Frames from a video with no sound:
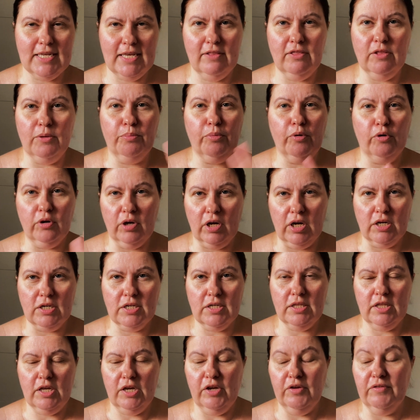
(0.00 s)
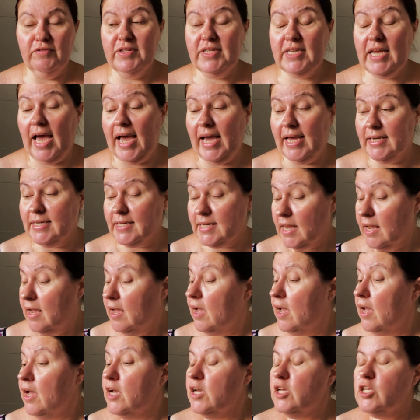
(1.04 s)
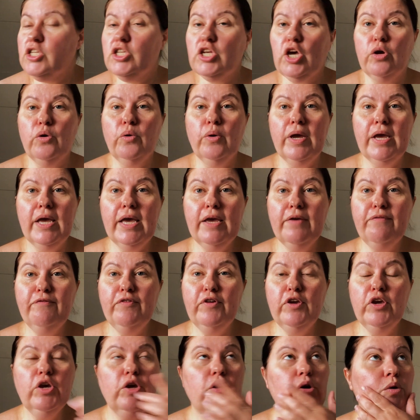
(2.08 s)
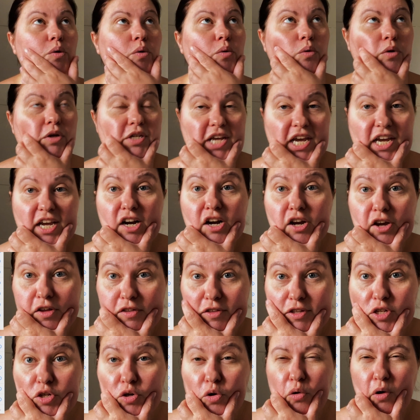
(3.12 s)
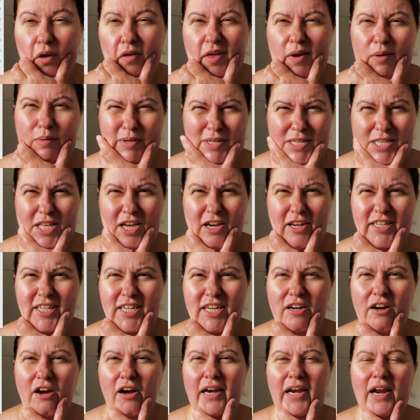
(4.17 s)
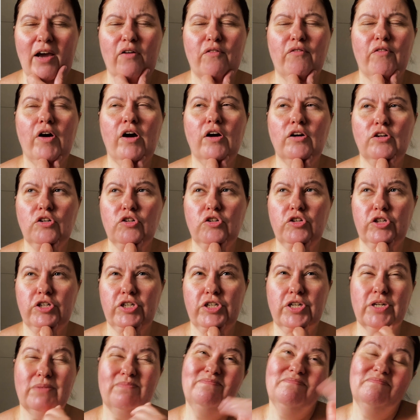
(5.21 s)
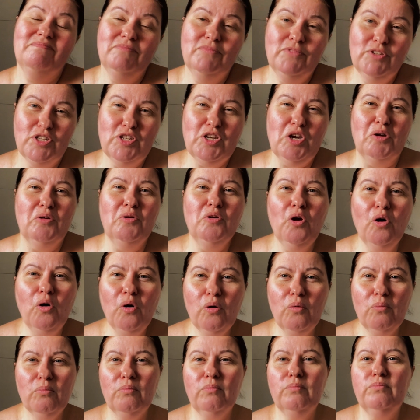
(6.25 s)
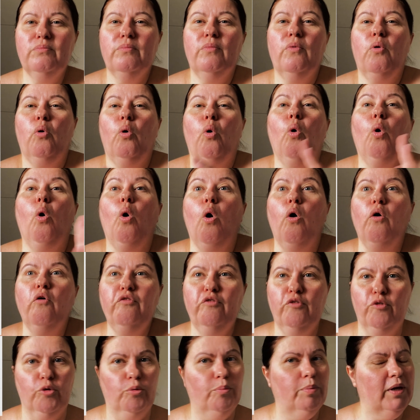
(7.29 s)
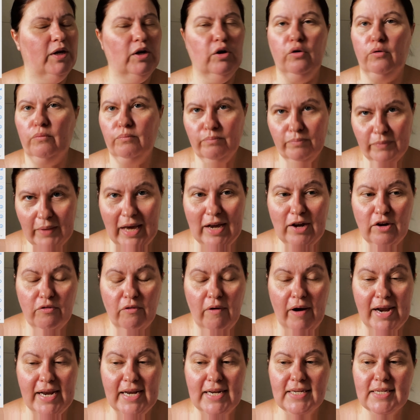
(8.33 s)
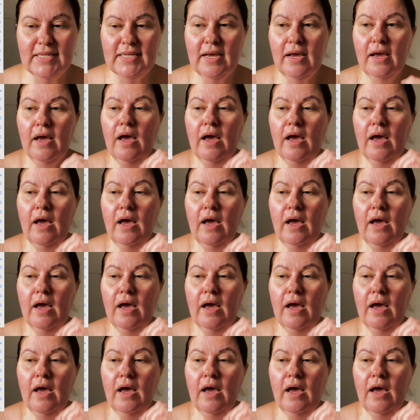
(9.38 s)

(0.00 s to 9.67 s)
in the product that you've scanned. So if you take a look at the score, I think it was 39 out of 100, so not awful but not that great.